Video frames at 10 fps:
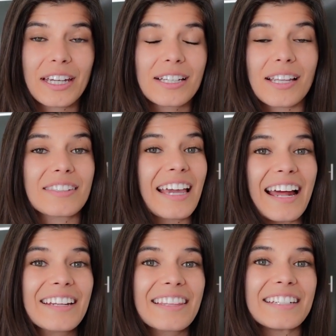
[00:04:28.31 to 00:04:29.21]
because at the
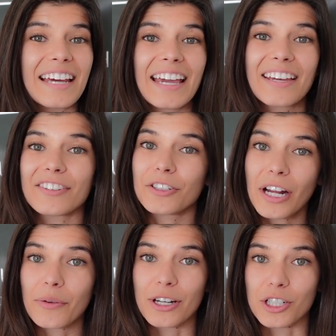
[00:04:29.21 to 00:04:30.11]
end of the day, they're
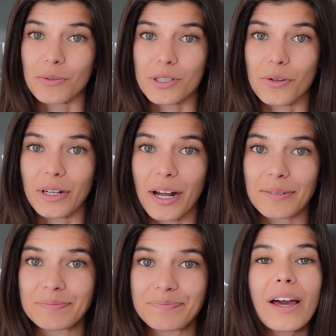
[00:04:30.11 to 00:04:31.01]
not quite sure what's going on.
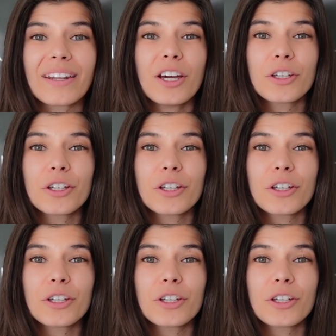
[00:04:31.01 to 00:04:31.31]
But,